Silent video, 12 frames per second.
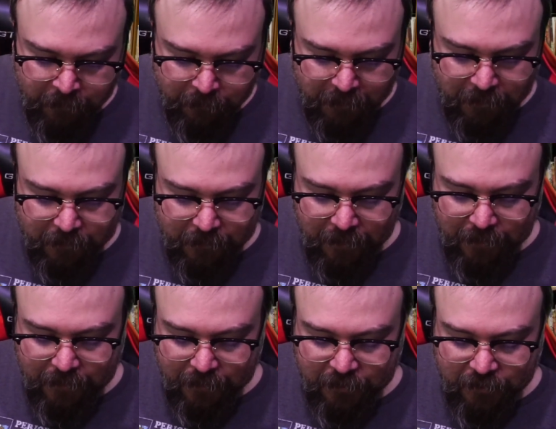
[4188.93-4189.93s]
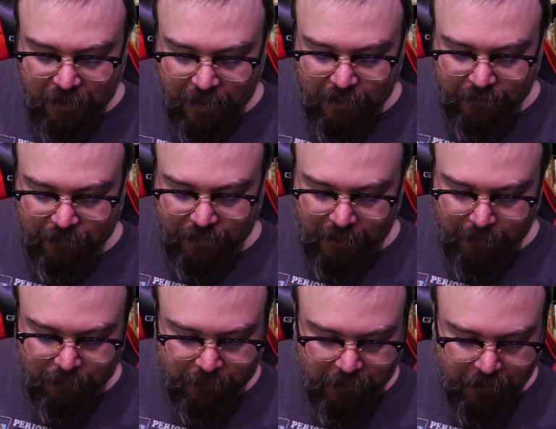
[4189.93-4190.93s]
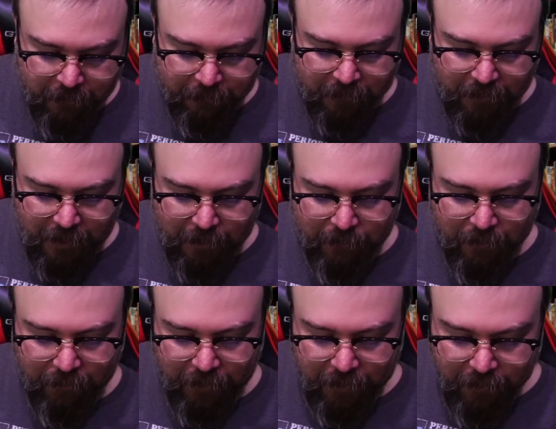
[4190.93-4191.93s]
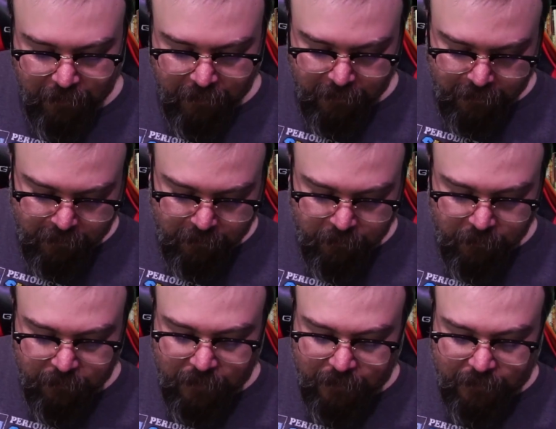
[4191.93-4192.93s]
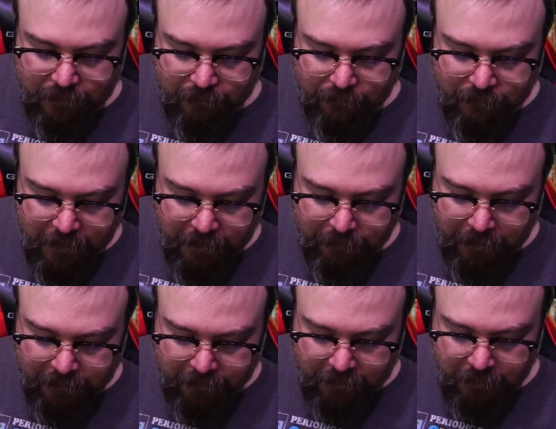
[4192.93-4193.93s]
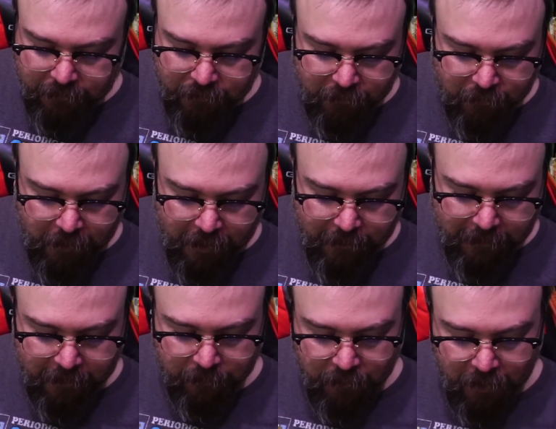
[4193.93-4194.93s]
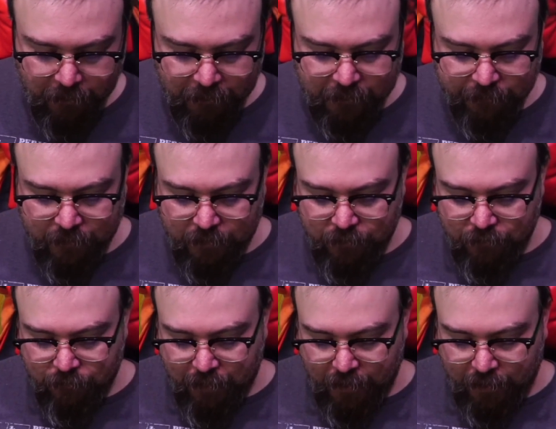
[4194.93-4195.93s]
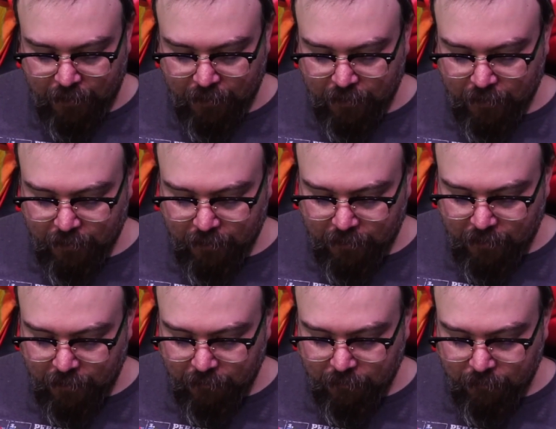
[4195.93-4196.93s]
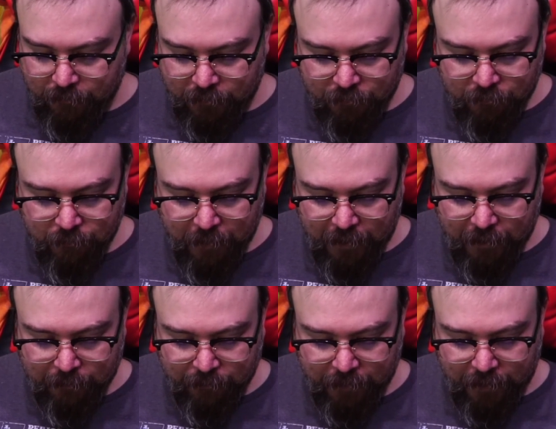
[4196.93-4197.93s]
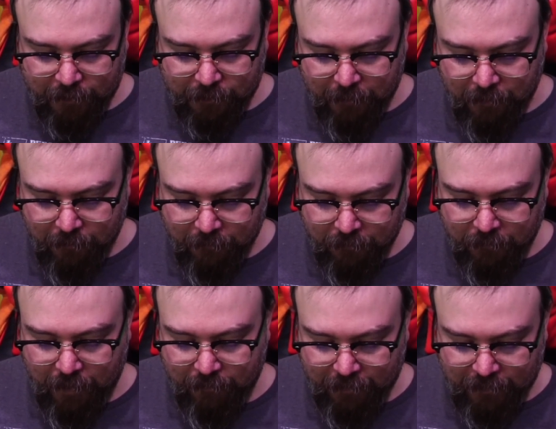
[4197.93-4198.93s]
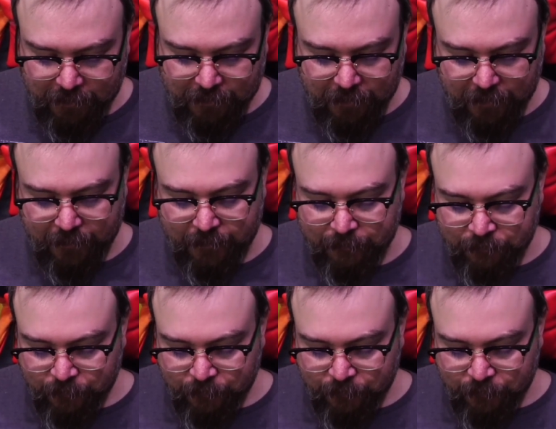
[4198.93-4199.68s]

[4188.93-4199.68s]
But the sun did shine off the copper dome of the library. Ruth had made a mental note to inquire about the progress of the new wing. There were too many complaints about overcrowding these days.